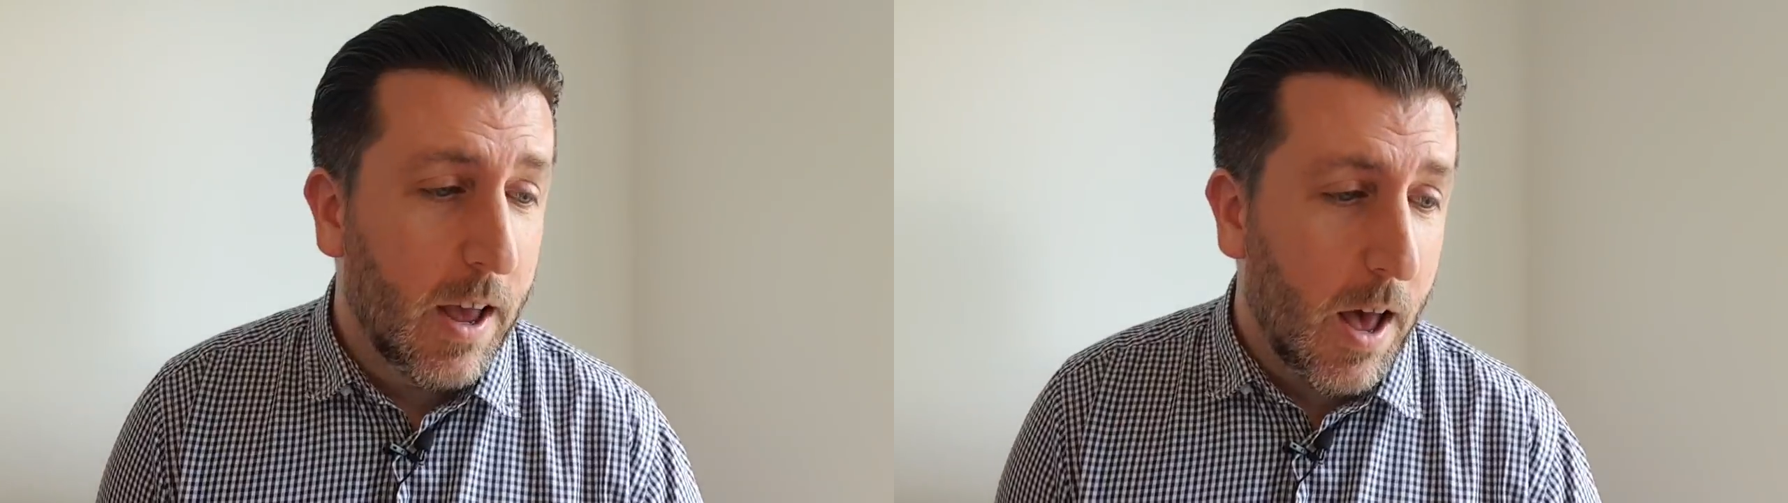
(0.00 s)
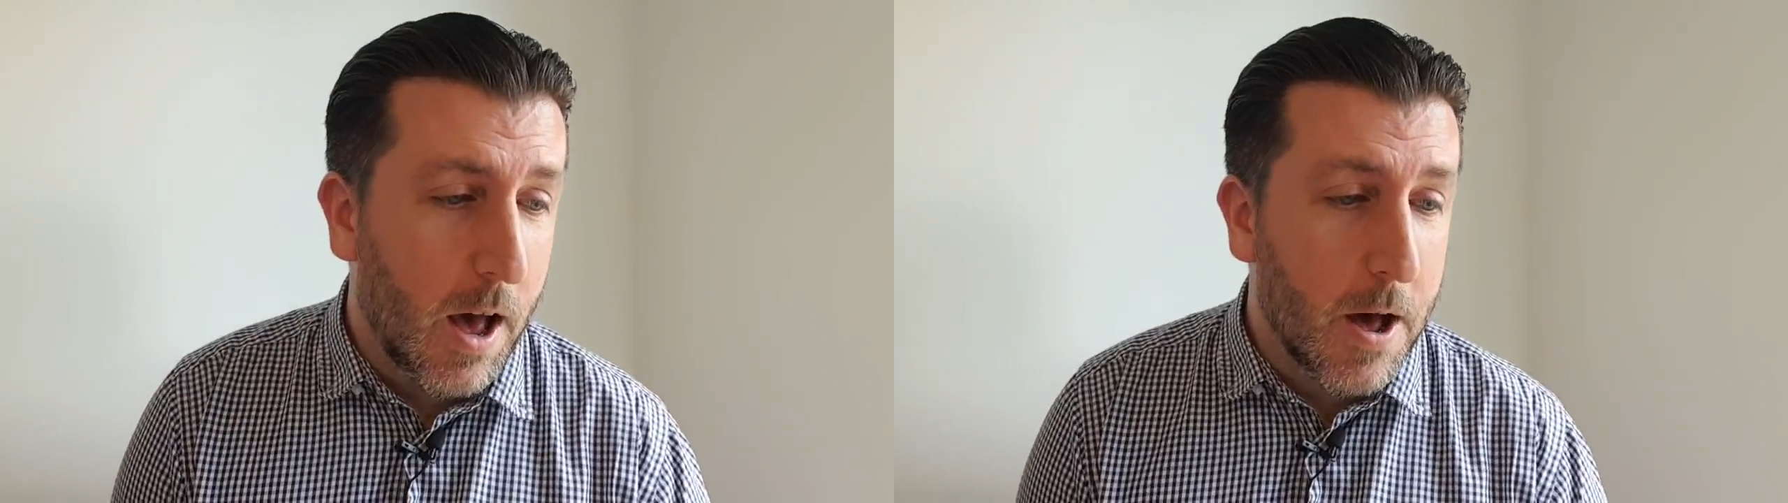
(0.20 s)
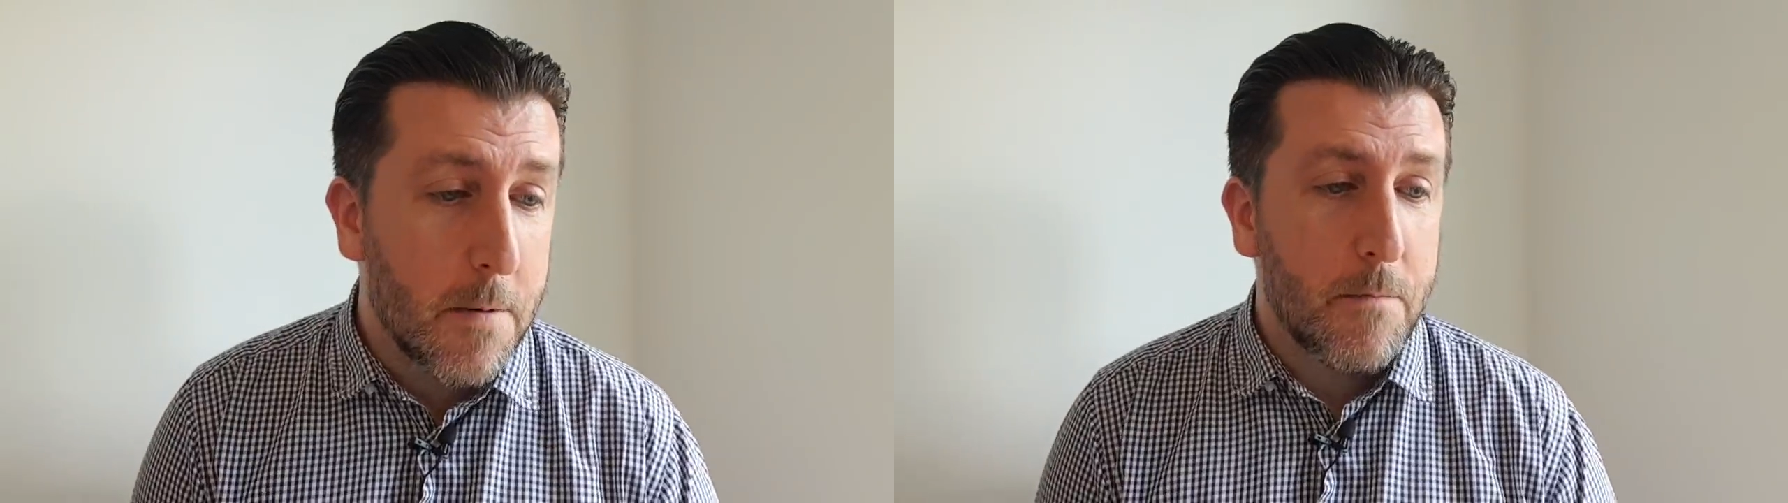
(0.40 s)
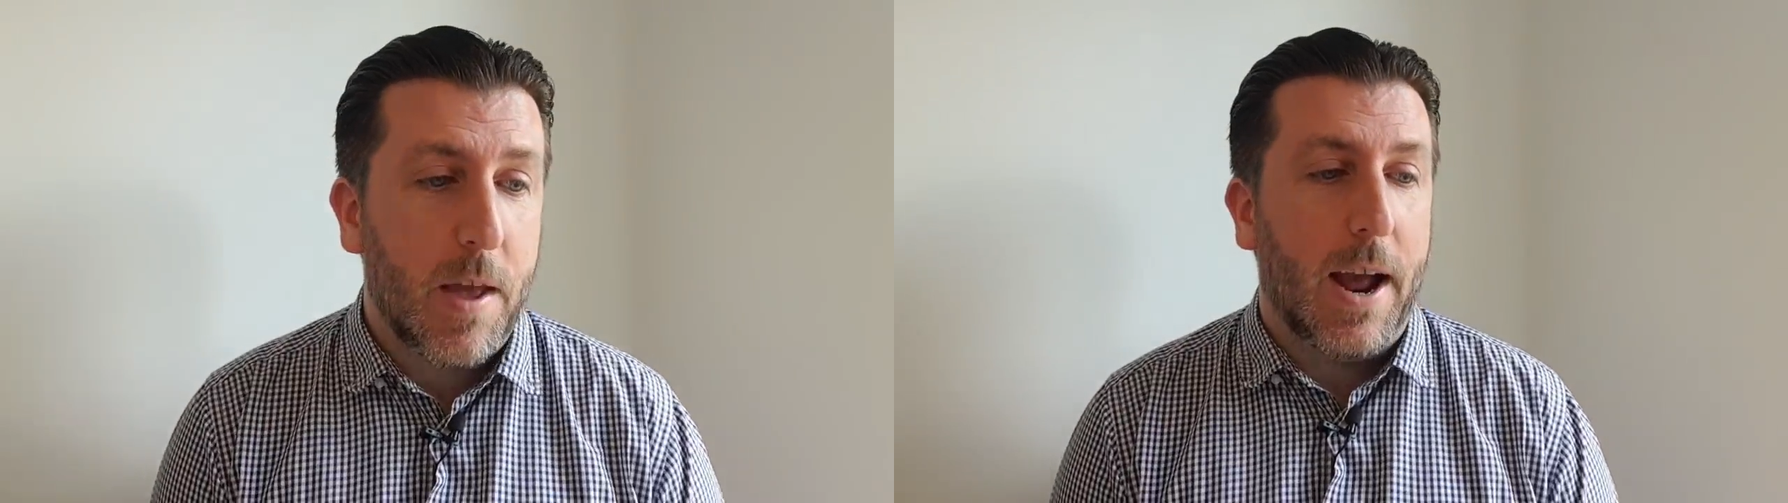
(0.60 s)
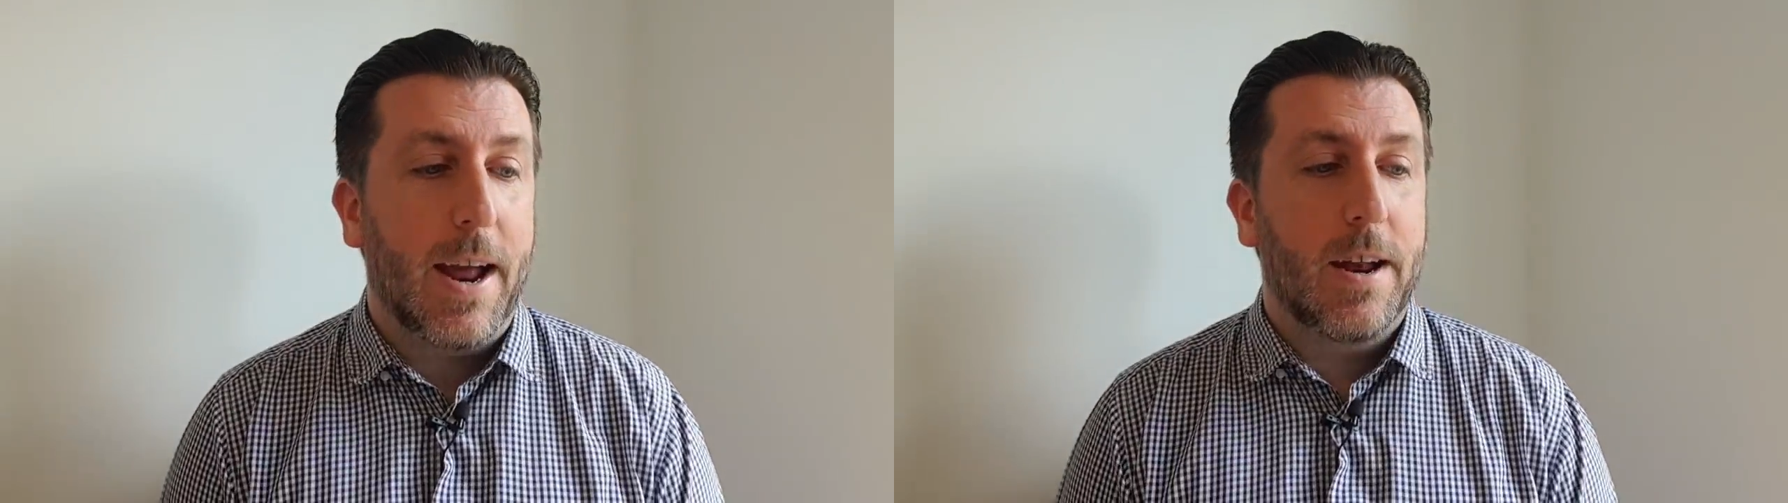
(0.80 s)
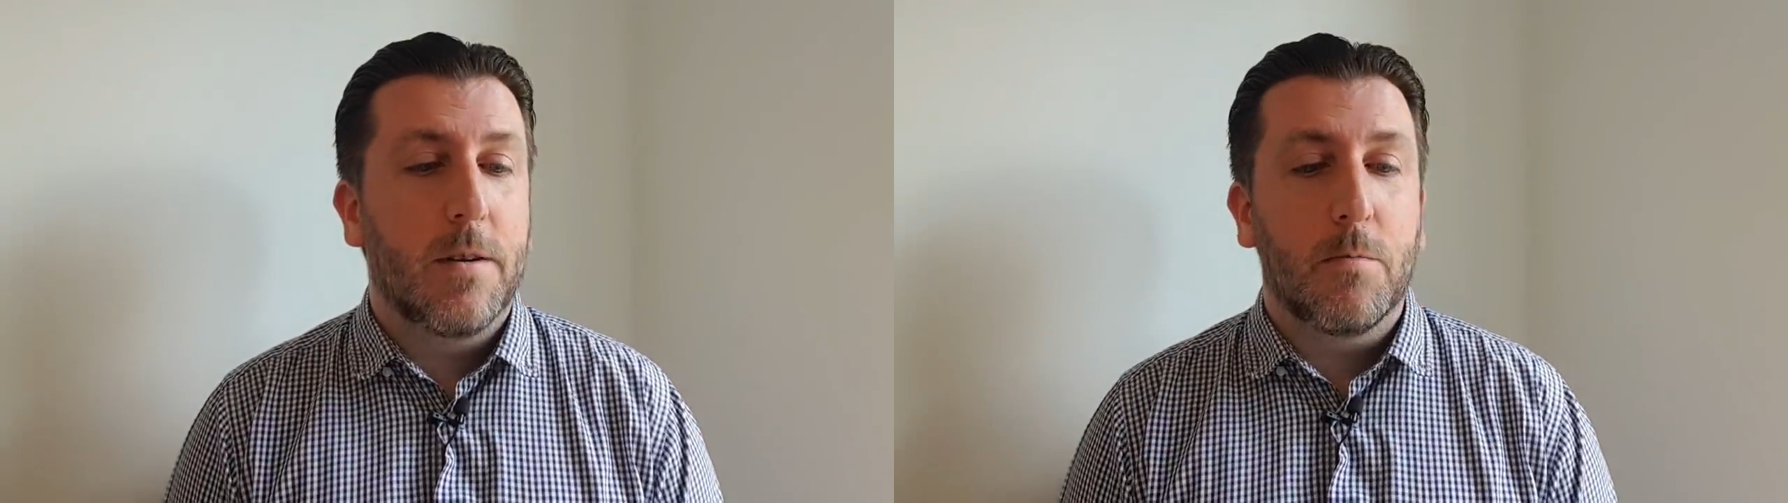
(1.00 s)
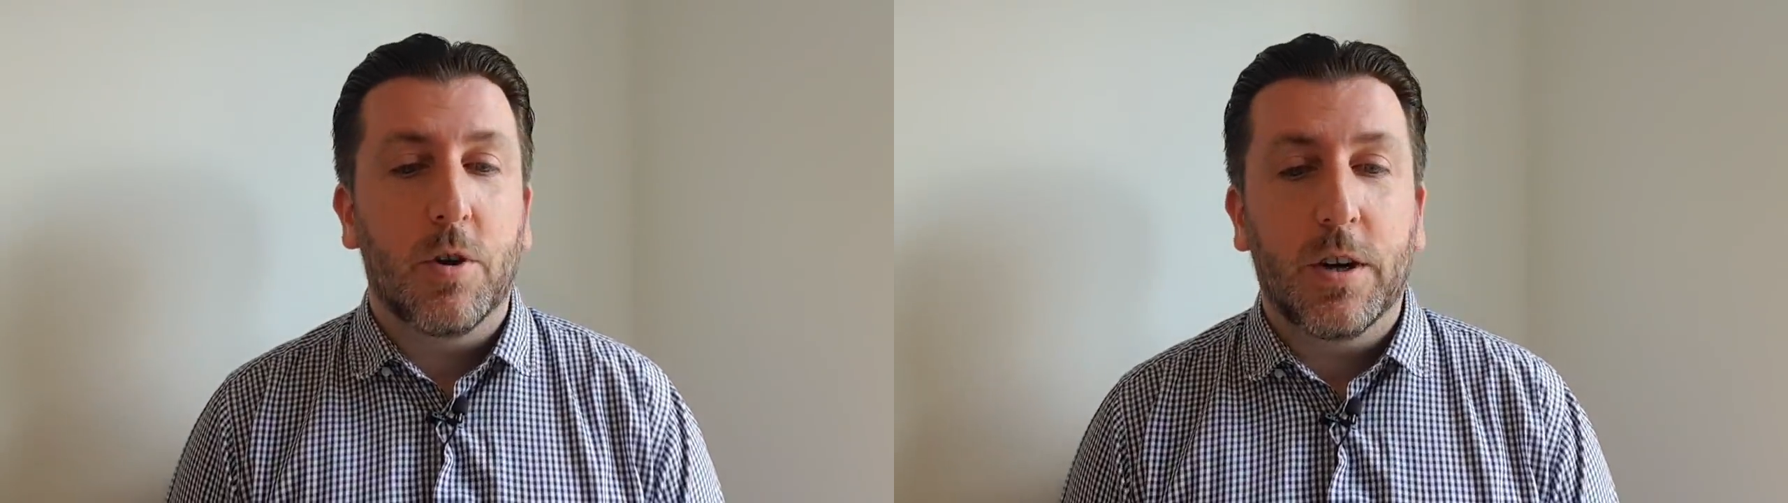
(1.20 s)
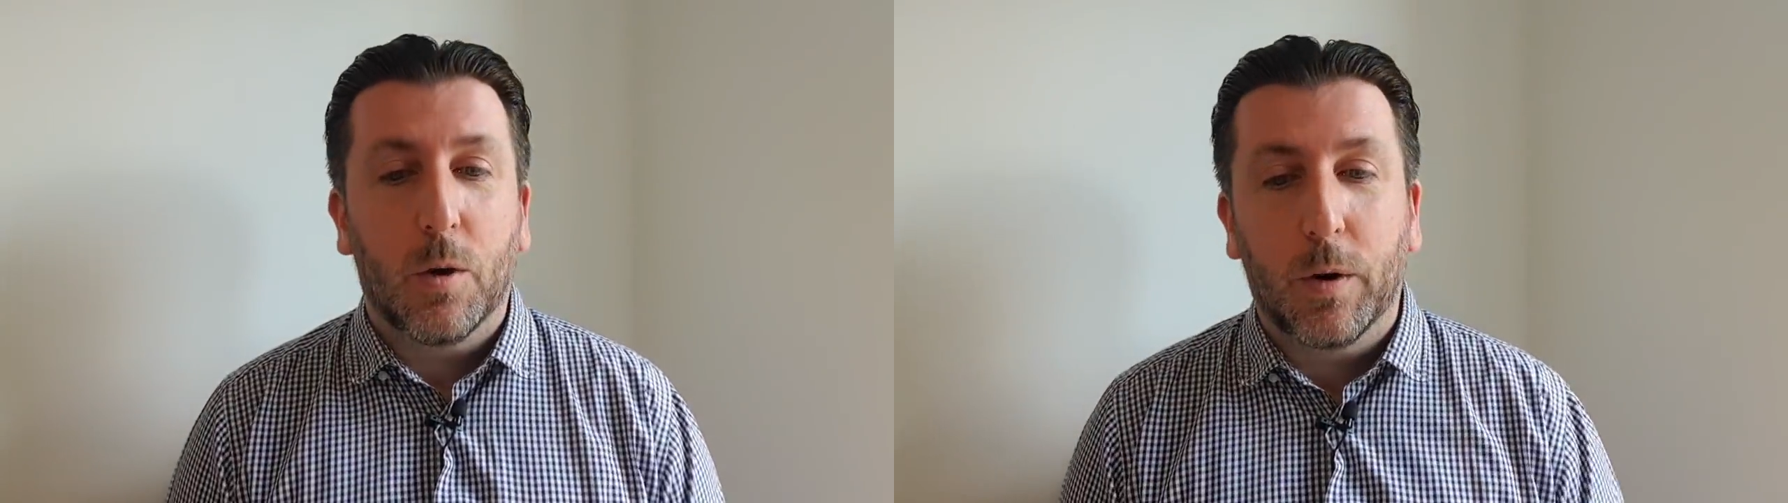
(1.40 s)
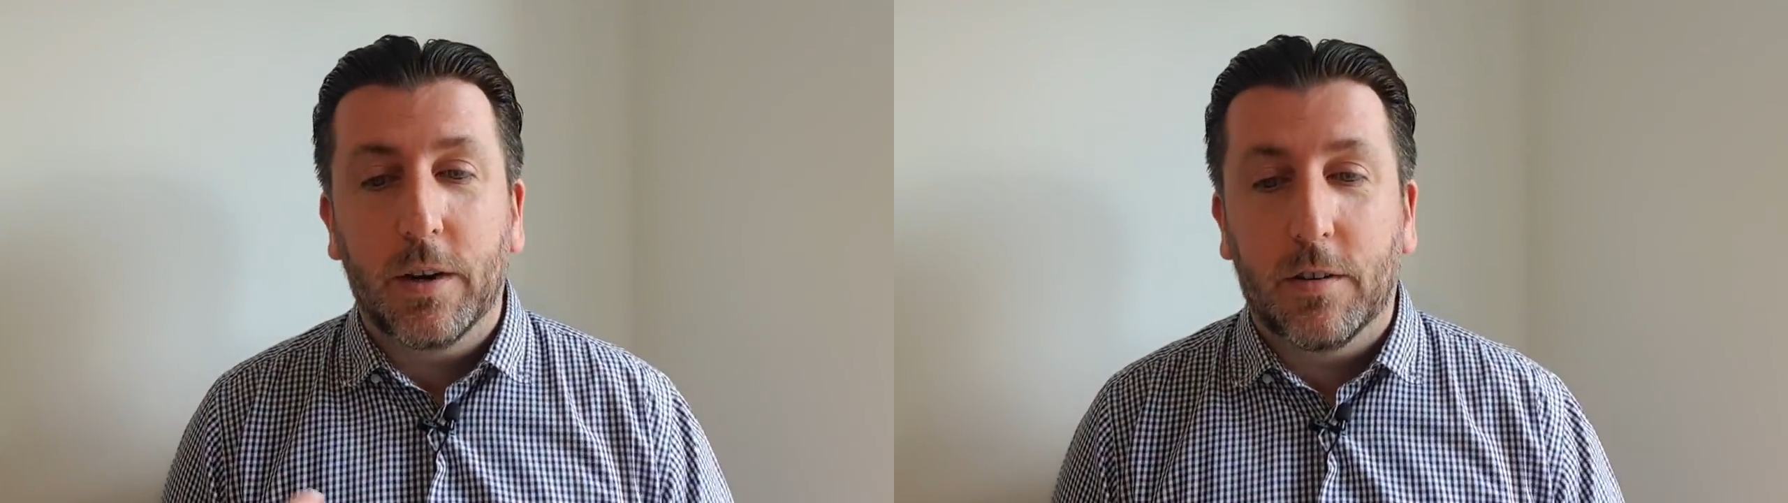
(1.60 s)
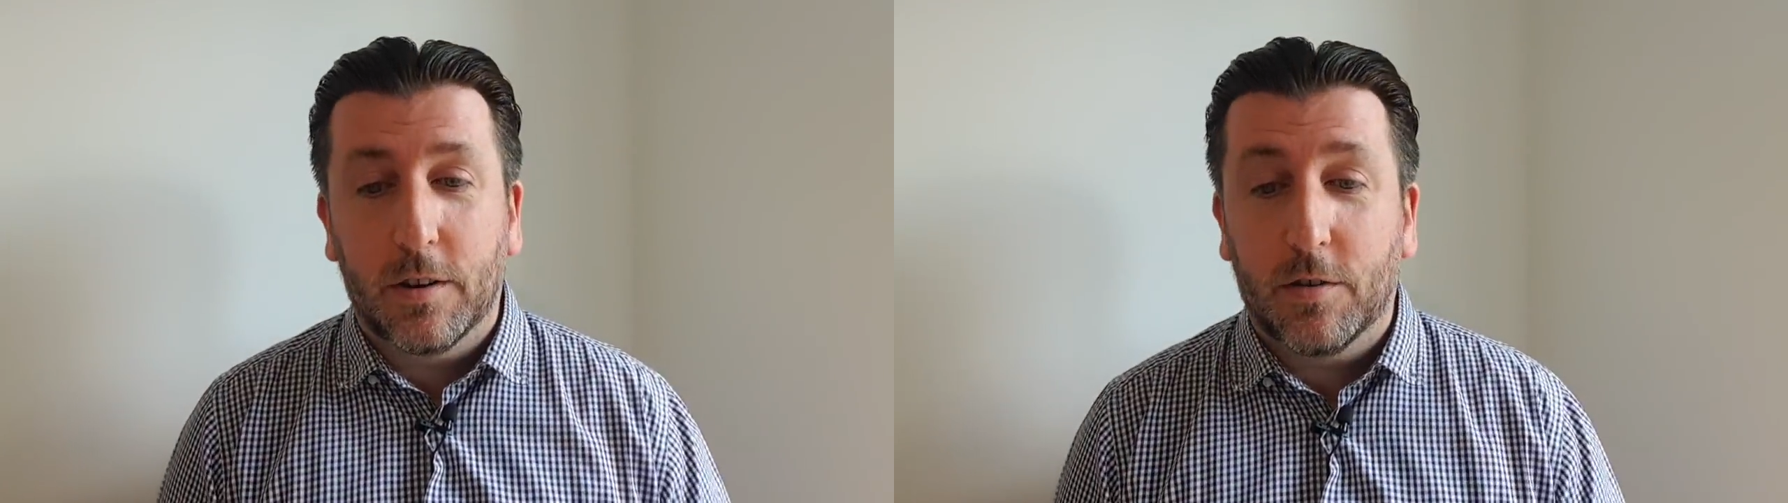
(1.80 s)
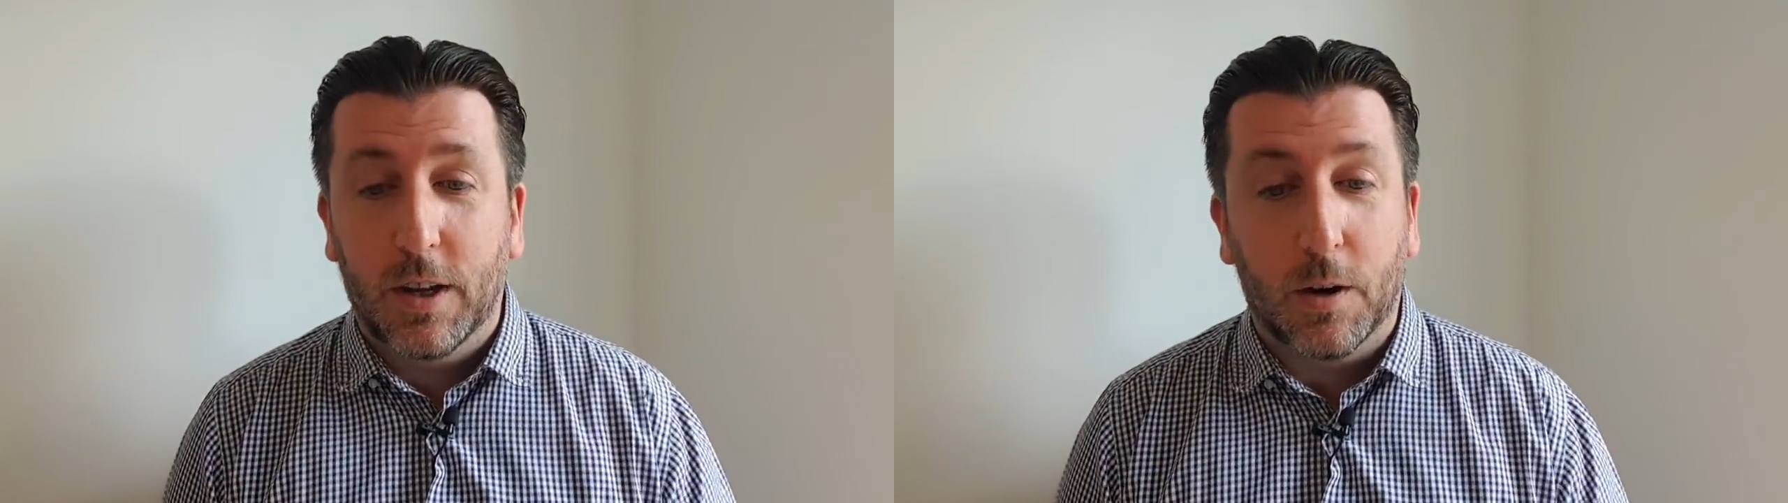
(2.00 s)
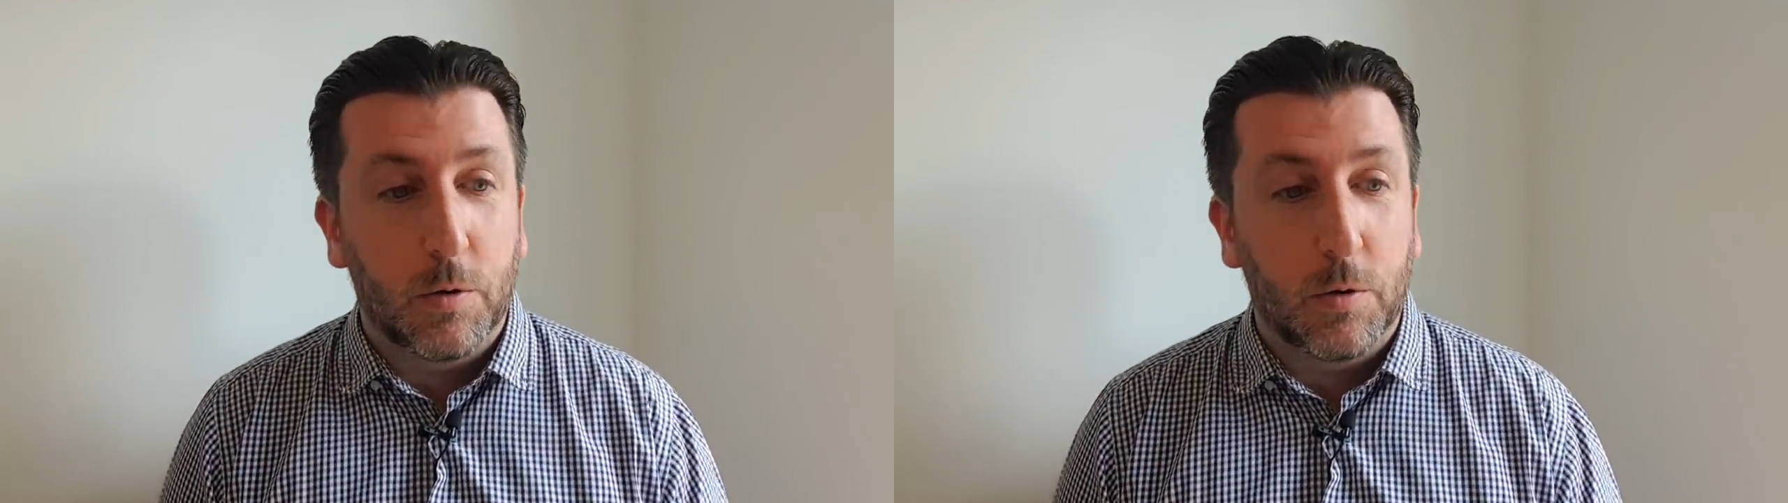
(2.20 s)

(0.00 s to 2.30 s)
And Mourinho went into this thing,